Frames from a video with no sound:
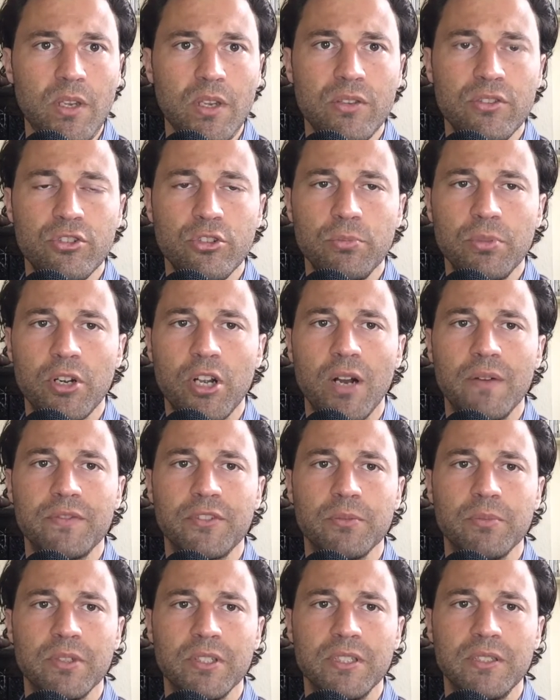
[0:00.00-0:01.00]
super
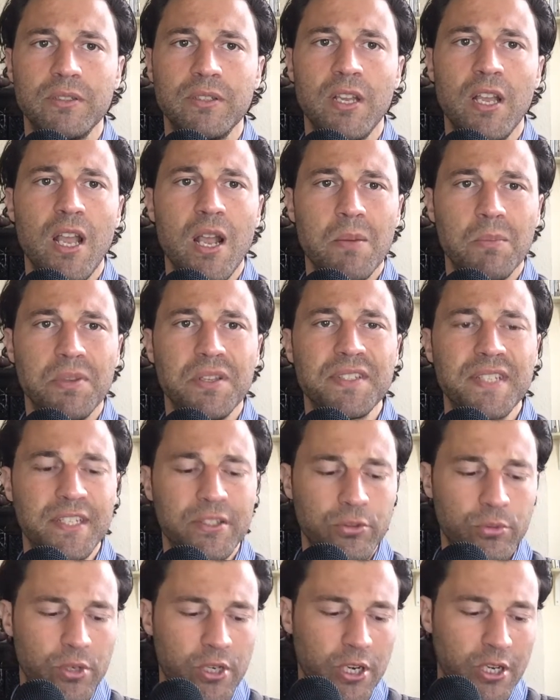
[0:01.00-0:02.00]
comfortably. But this, I
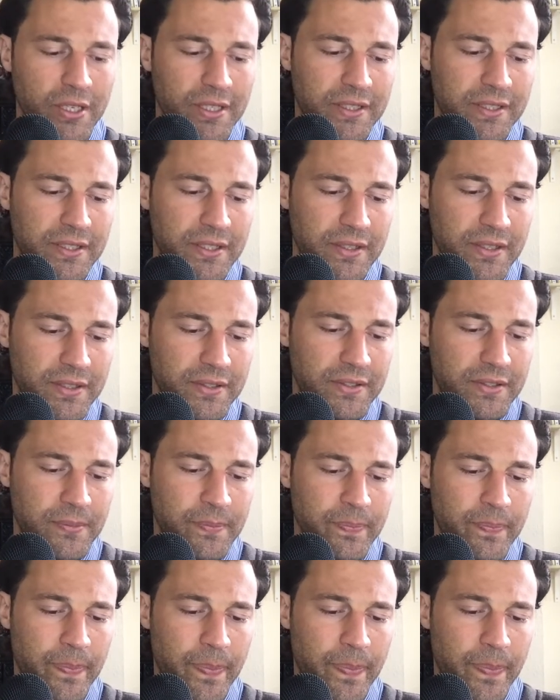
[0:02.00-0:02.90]
do want to link to this.